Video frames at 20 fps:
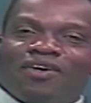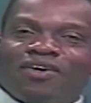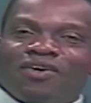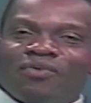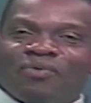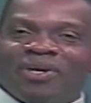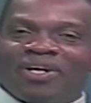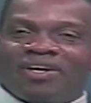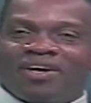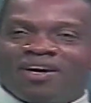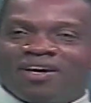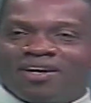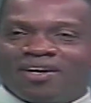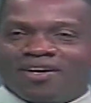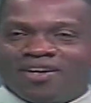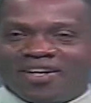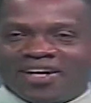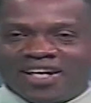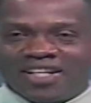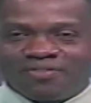Gwen Carter,
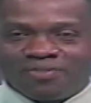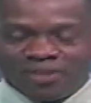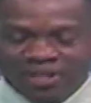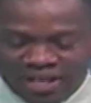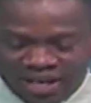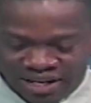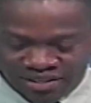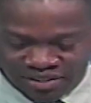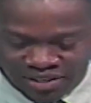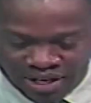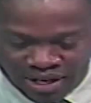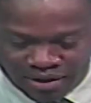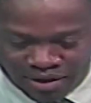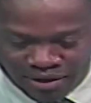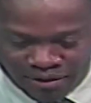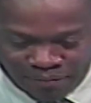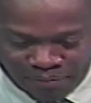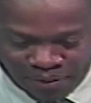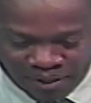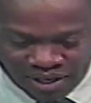our guest for the last
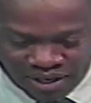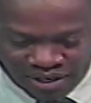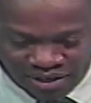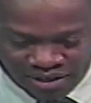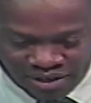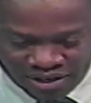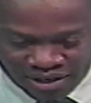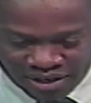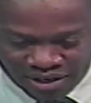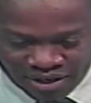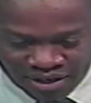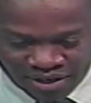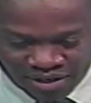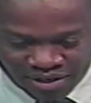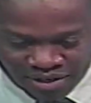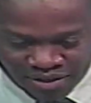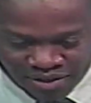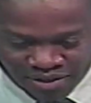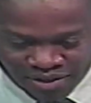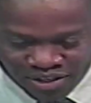hour. And
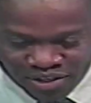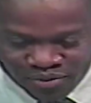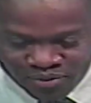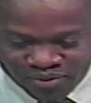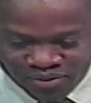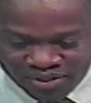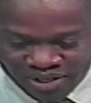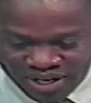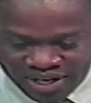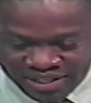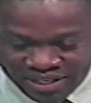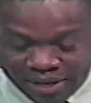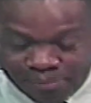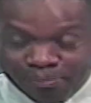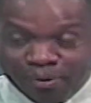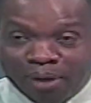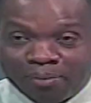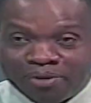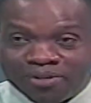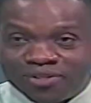this, as I
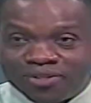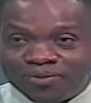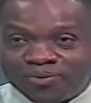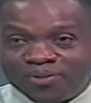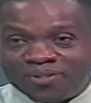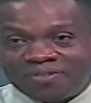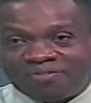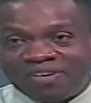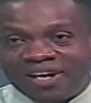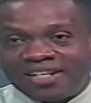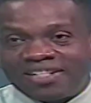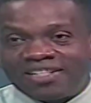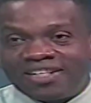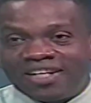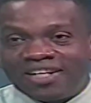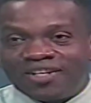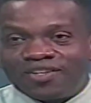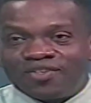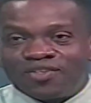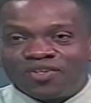promised you, is a
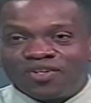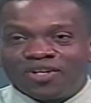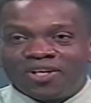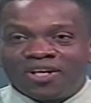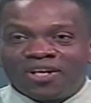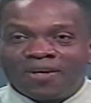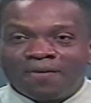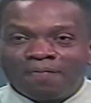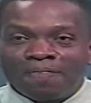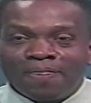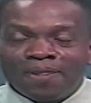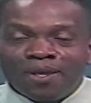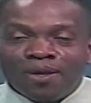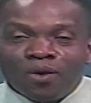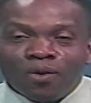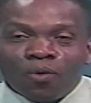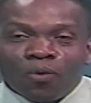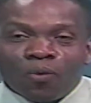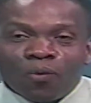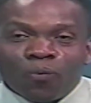fascinating journey.
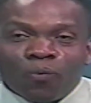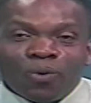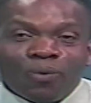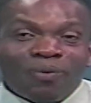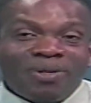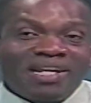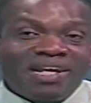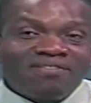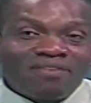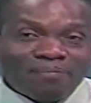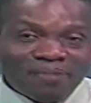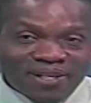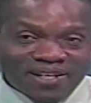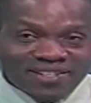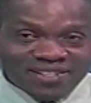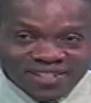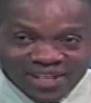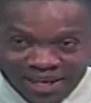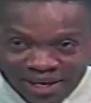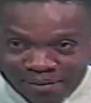We will never be
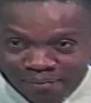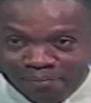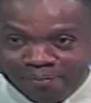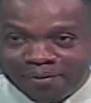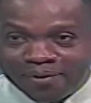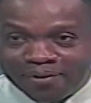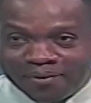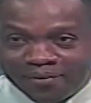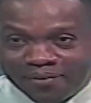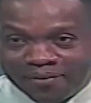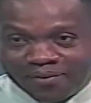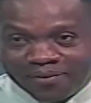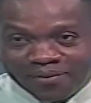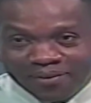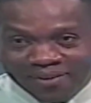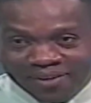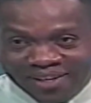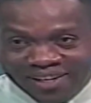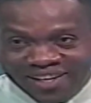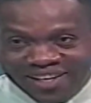the same
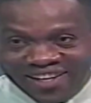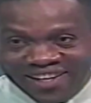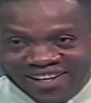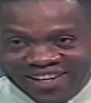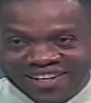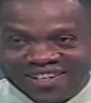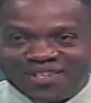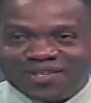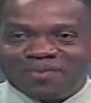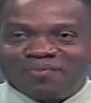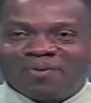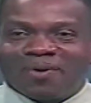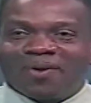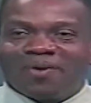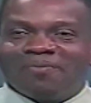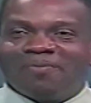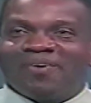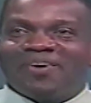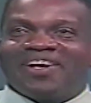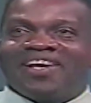
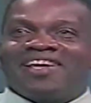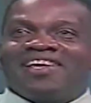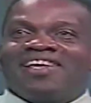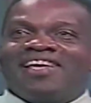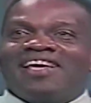tomorrow morning.